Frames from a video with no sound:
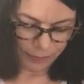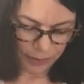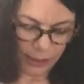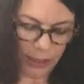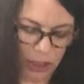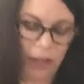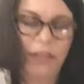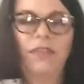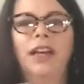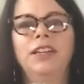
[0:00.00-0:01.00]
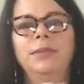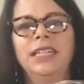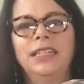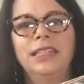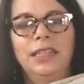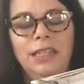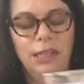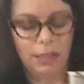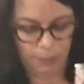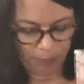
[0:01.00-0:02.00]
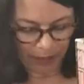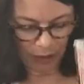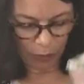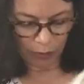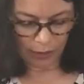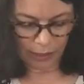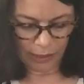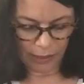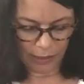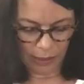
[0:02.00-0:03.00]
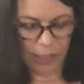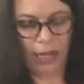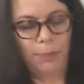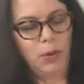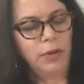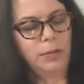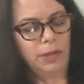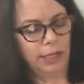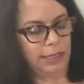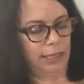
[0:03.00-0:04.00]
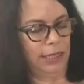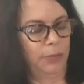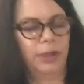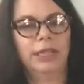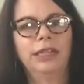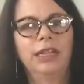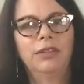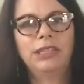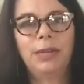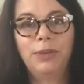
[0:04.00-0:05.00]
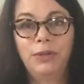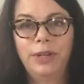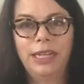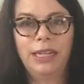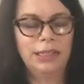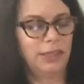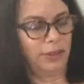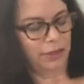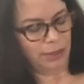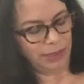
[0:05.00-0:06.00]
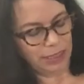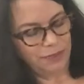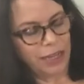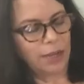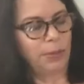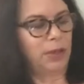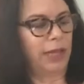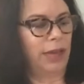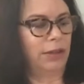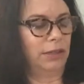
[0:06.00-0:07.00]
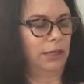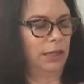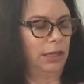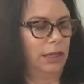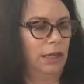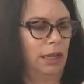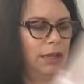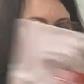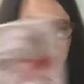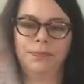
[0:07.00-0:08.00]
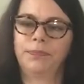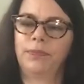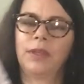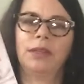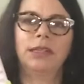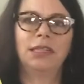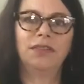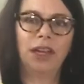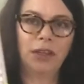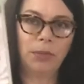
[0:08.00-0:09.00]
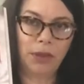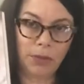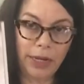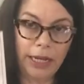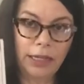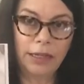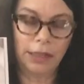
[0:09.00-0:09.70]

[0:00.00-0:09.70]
Each of the volumes is binge-worthy and portable as a separate read. So let me see if I can pull out, this is volume 3.